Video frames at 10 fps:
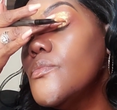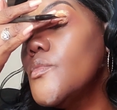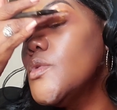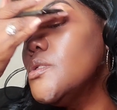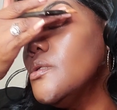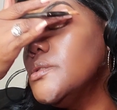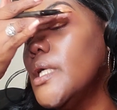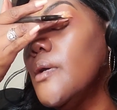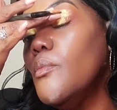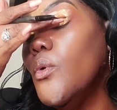It's gonna
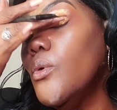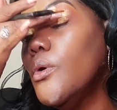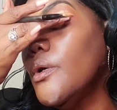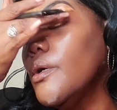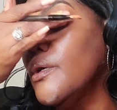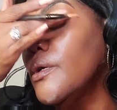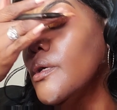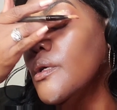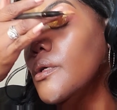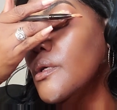take more
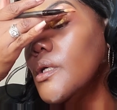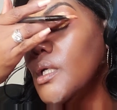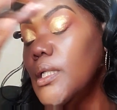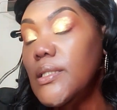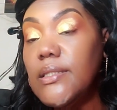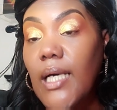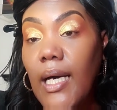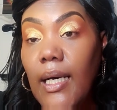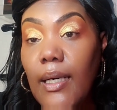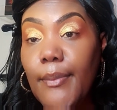
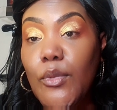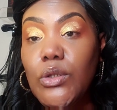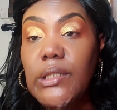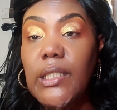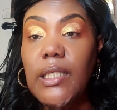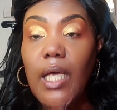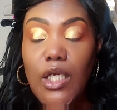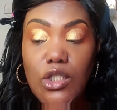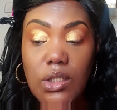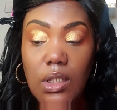time, more
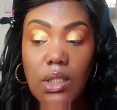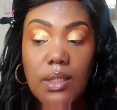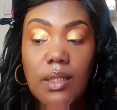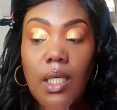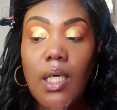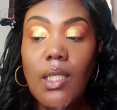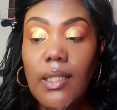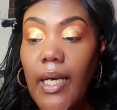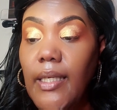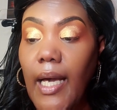dedication.
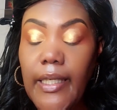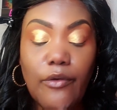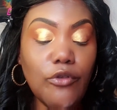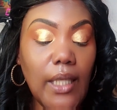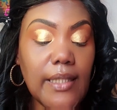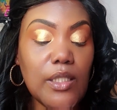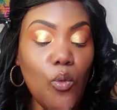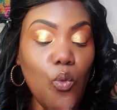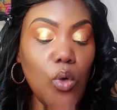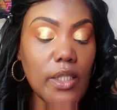Like, I didn't realize it
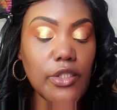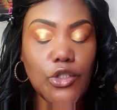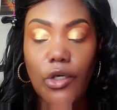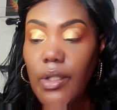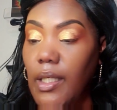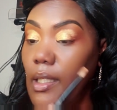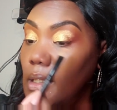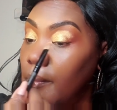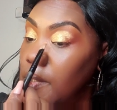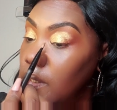was a journey.
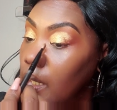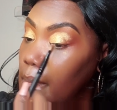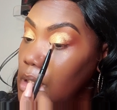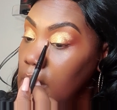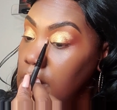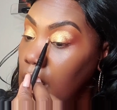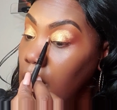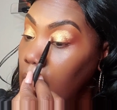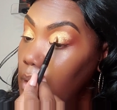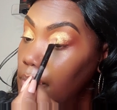Let me just say
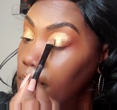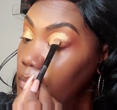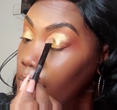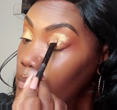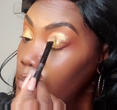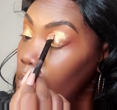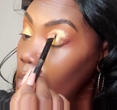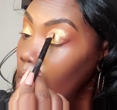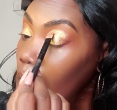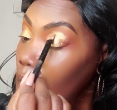that.
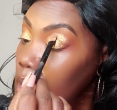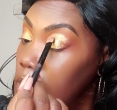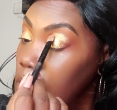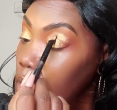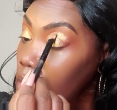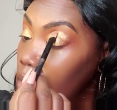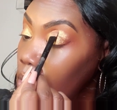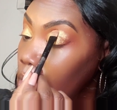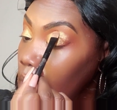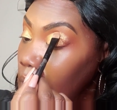
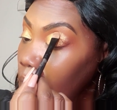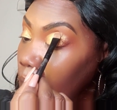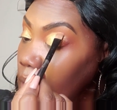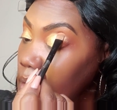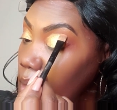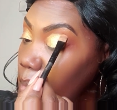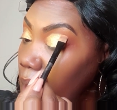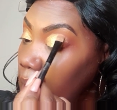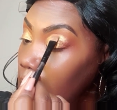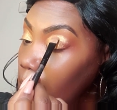Until I look
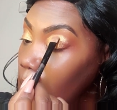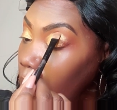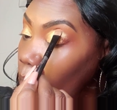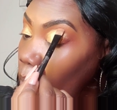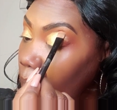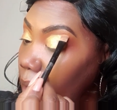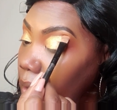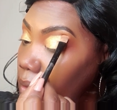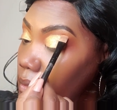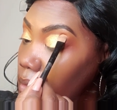back and I'm like,
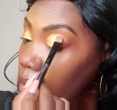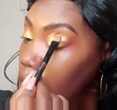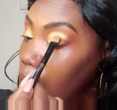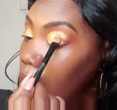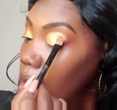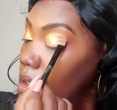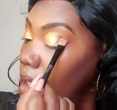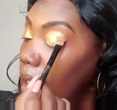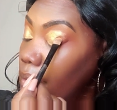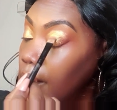wow,
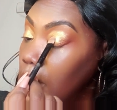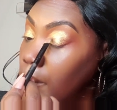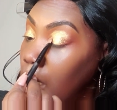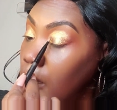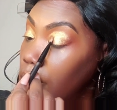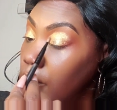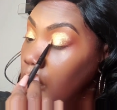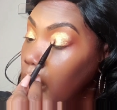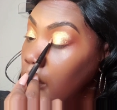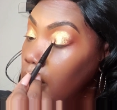like I really made it through that.